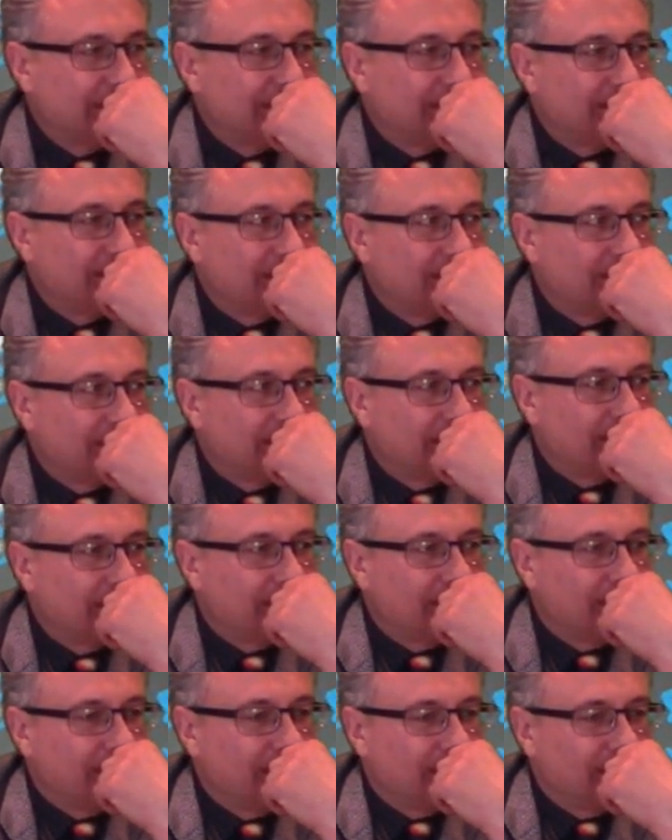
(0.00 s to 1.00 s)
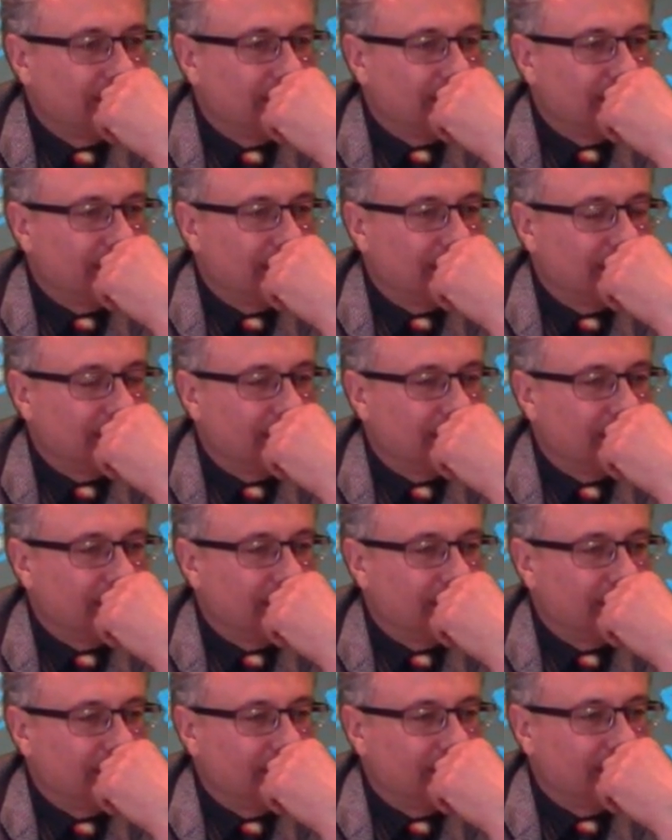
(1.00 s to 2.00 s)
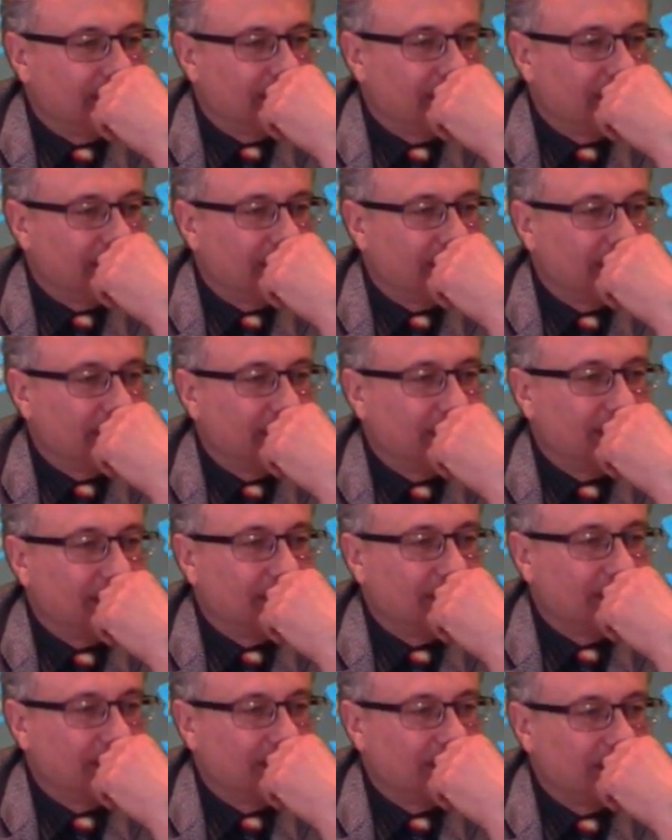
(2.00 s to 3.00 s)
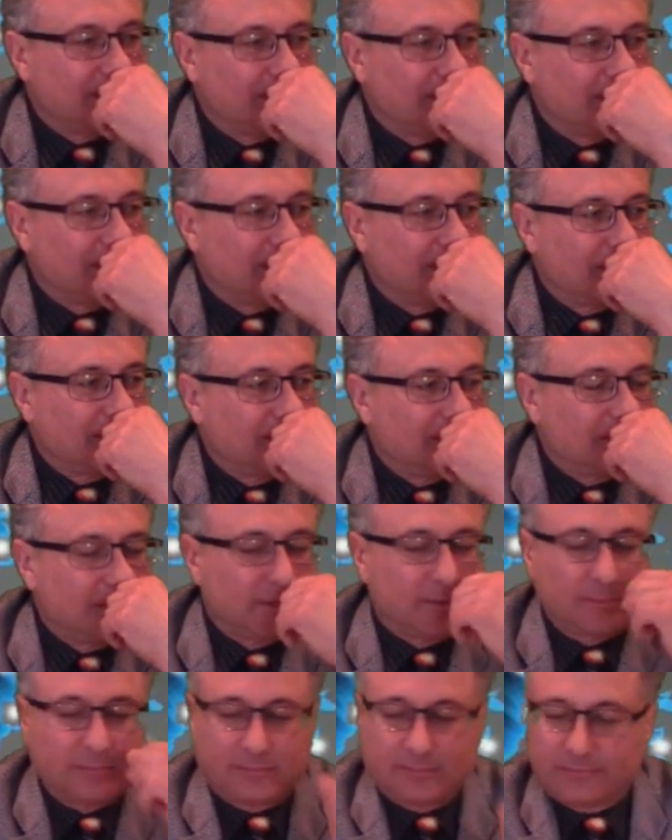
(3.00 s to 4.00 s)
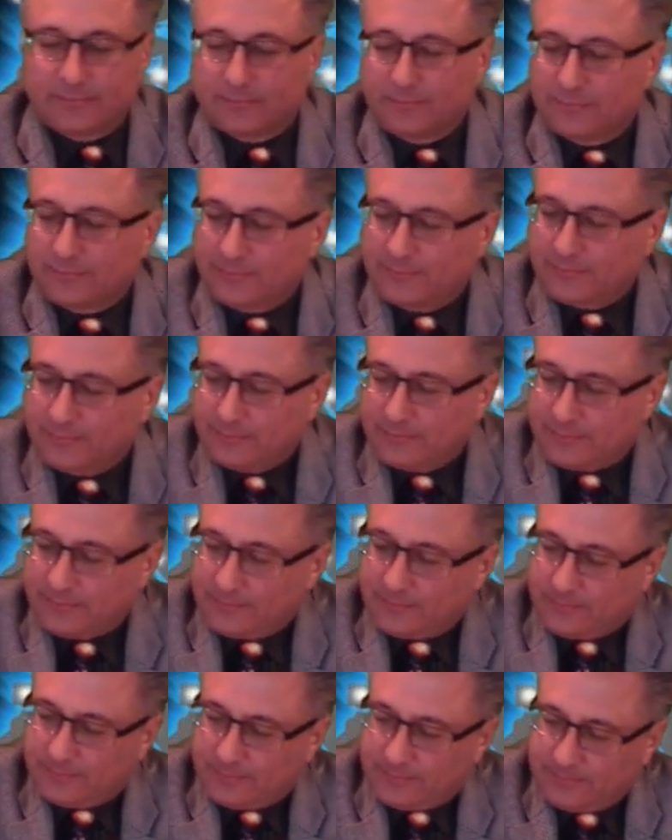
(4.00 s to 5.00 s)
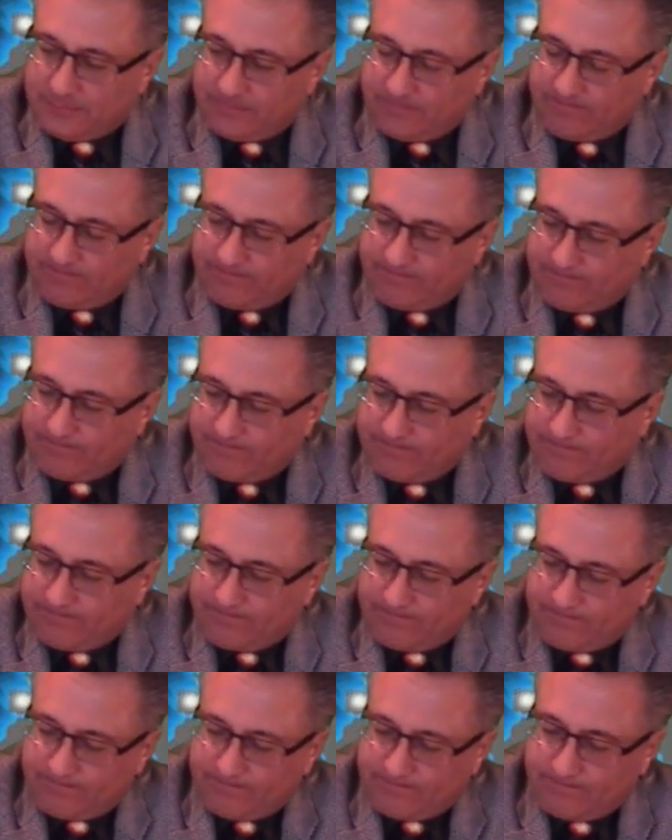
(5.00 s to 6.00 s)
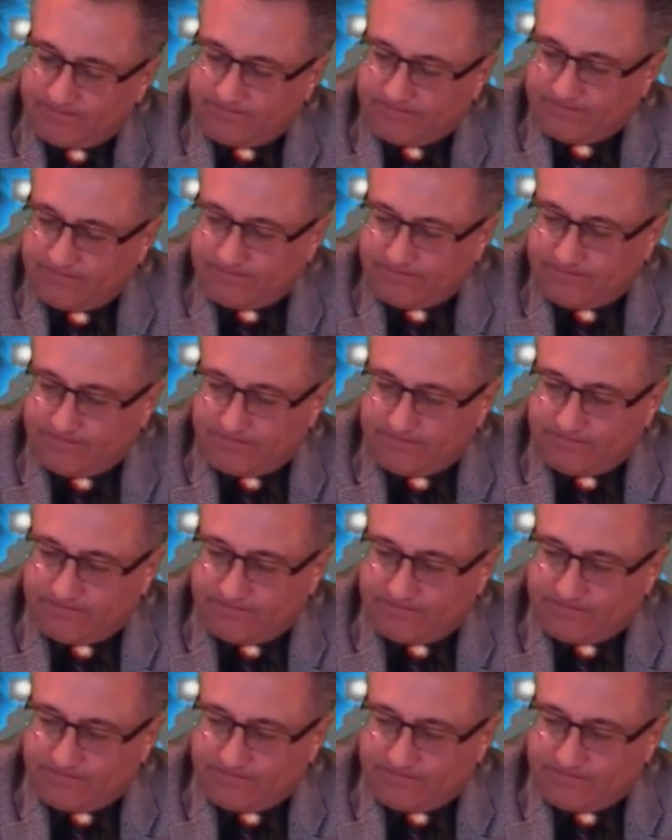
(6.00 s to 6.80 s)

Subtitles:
(silent)